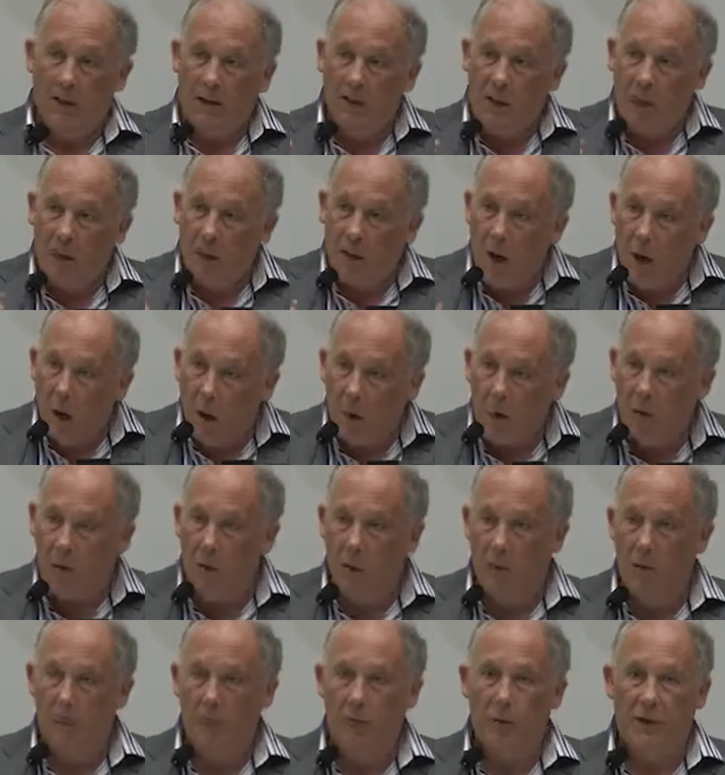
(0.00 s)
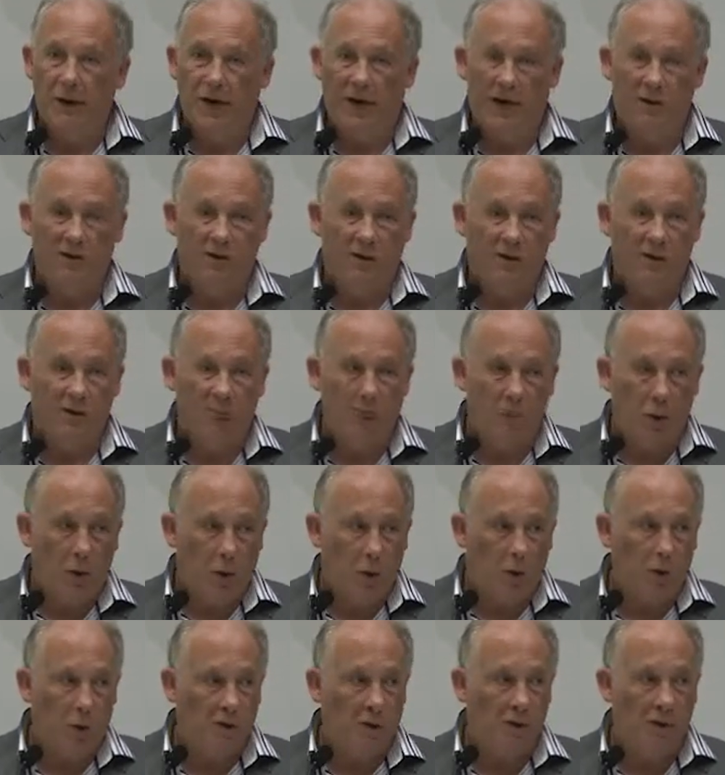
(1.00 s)
The current open access
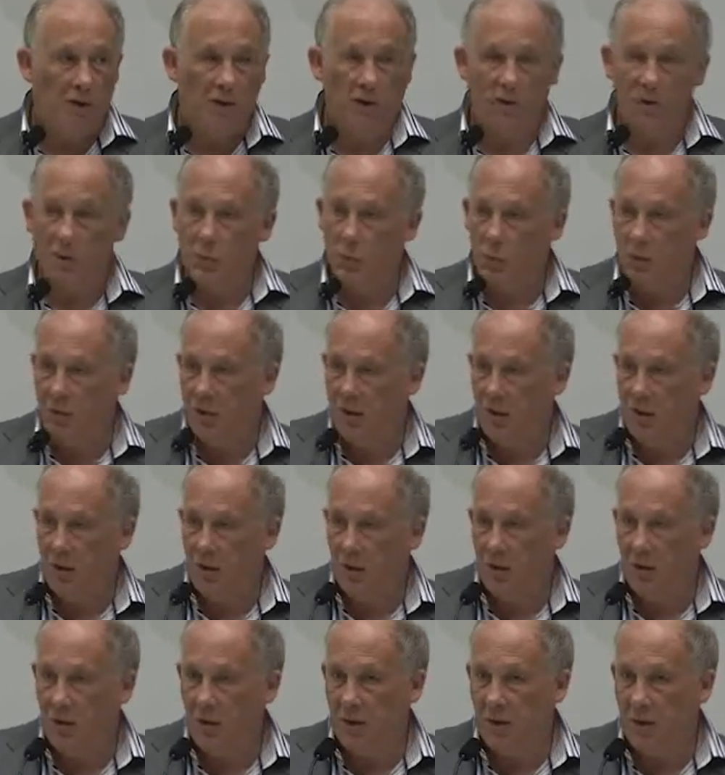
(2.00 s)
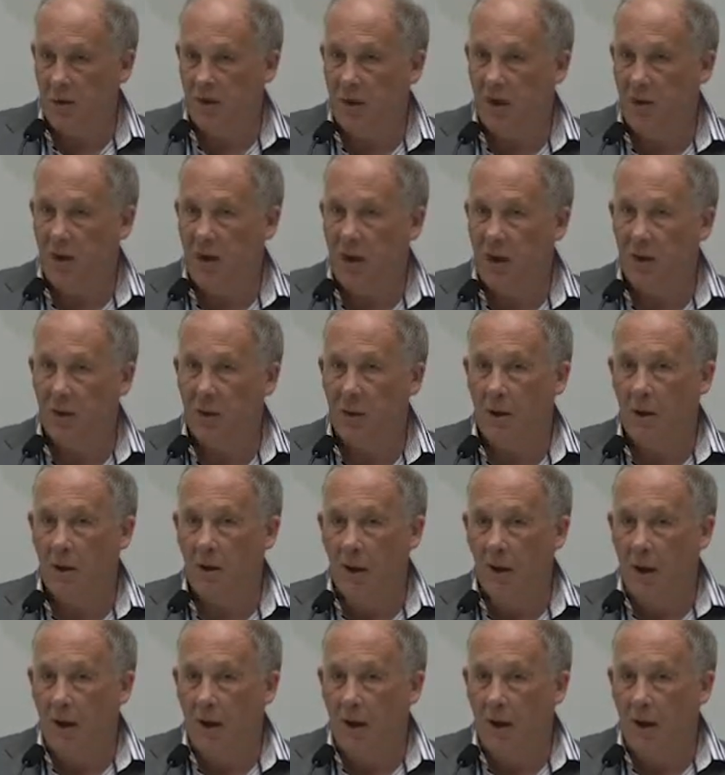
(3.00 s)
policies, to a certain extent,